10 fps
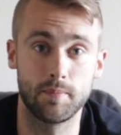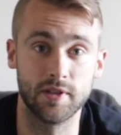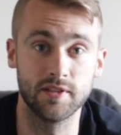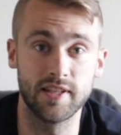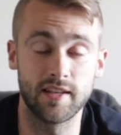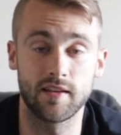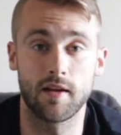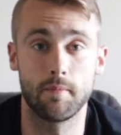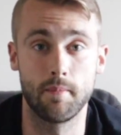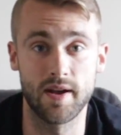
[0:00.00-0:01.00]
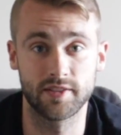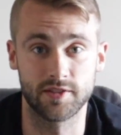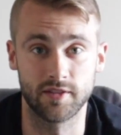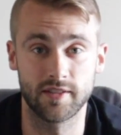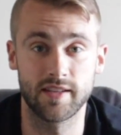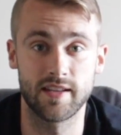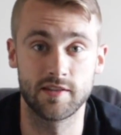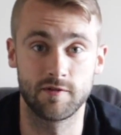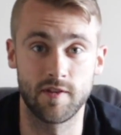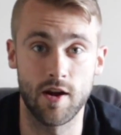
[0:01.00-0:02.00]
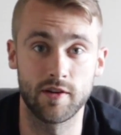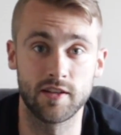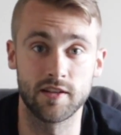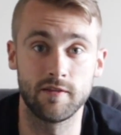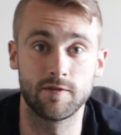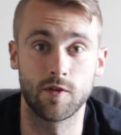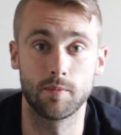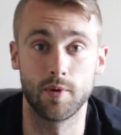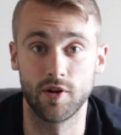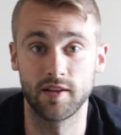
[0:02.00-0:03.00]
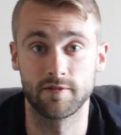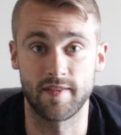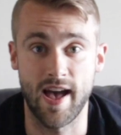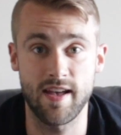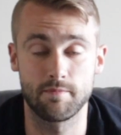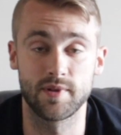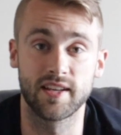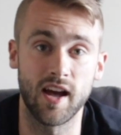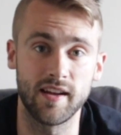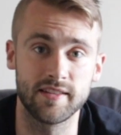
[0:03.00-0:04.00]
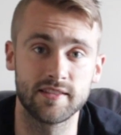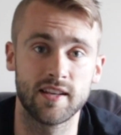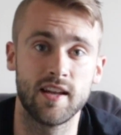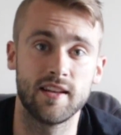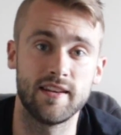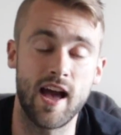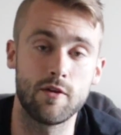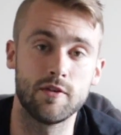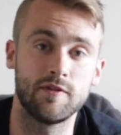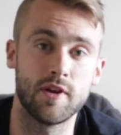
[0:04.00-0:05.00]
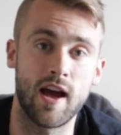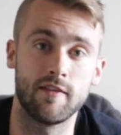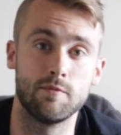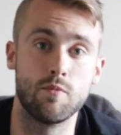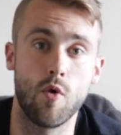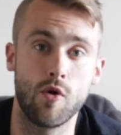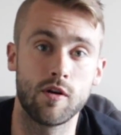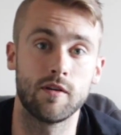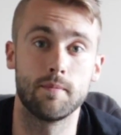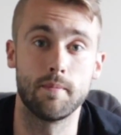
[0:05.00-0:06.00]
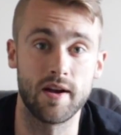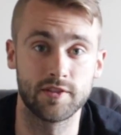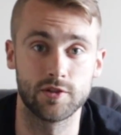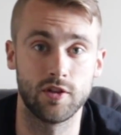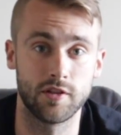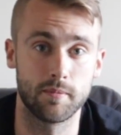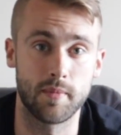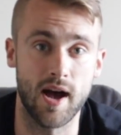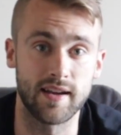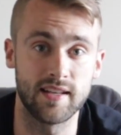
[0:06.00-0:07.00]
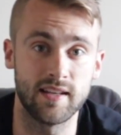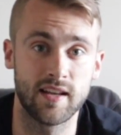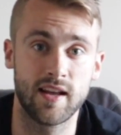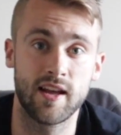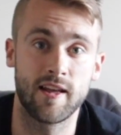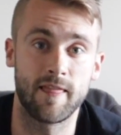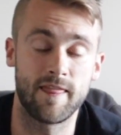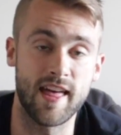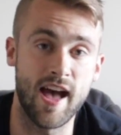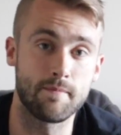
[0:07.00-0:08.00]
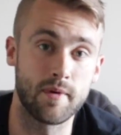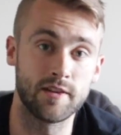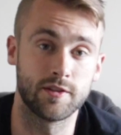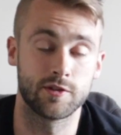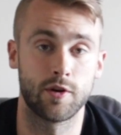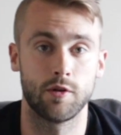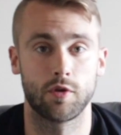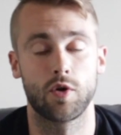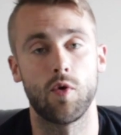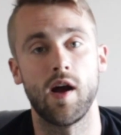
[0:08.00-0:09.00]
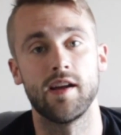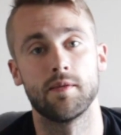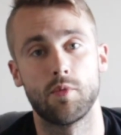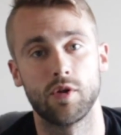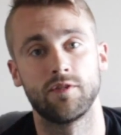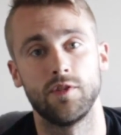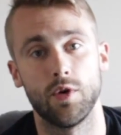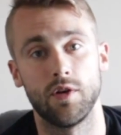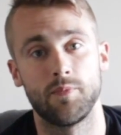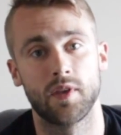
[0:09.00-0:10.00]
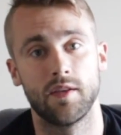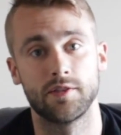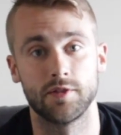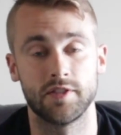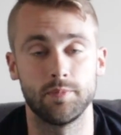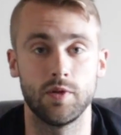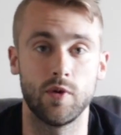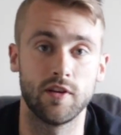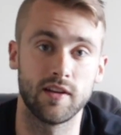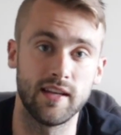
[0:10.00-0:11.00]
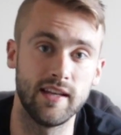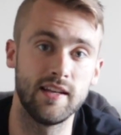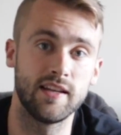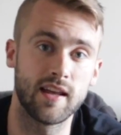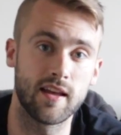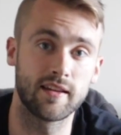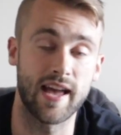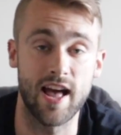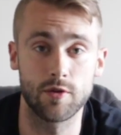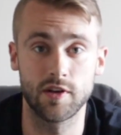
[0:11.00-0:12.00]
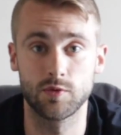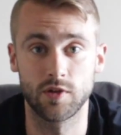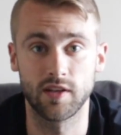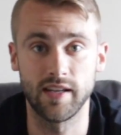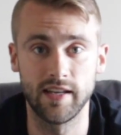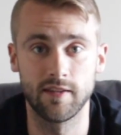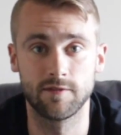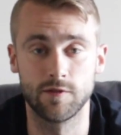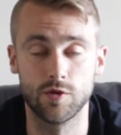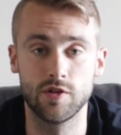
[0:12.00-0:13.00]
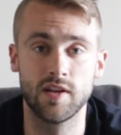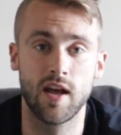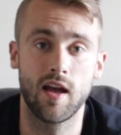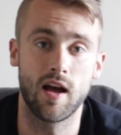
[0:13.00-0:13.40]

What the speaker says: Building muscle is very good for burning fat, because now if you have more muscle on your body, that muscle is going to require more fuel. So simply, when you're eating calories, when you're eating food,